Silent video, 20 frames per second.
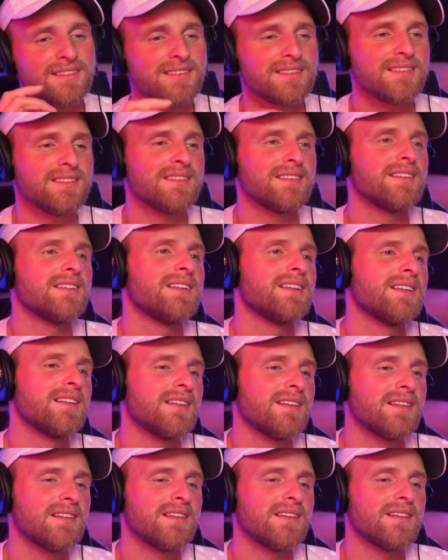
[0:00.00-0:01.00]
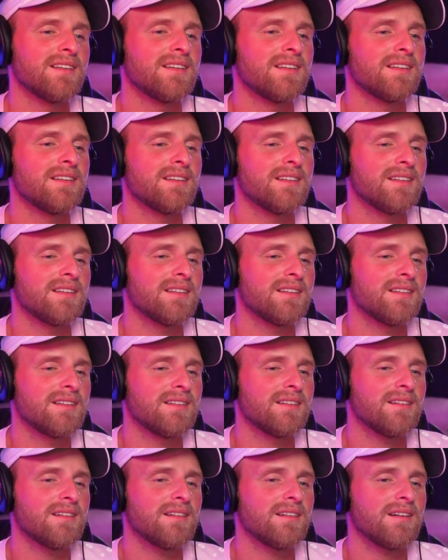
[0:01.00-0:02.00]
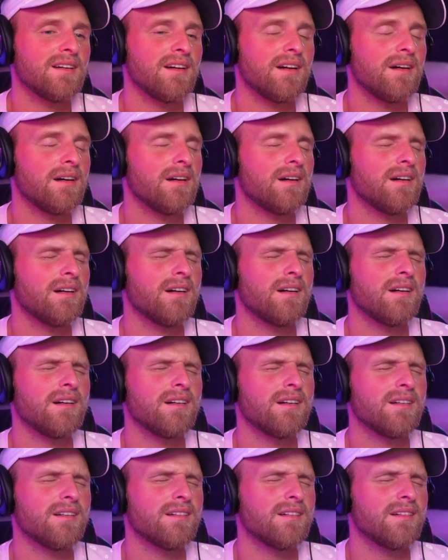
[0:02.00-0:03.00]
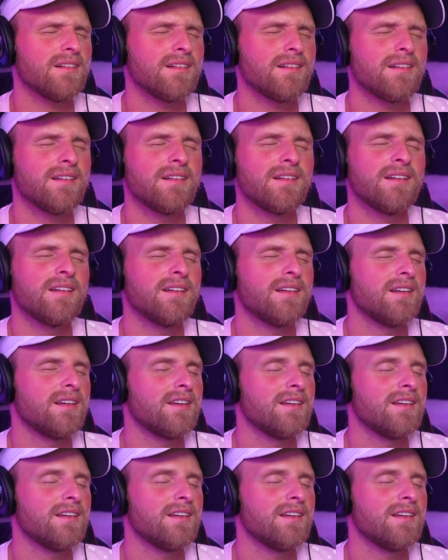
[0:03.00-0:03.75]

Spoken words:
Nobody speaks.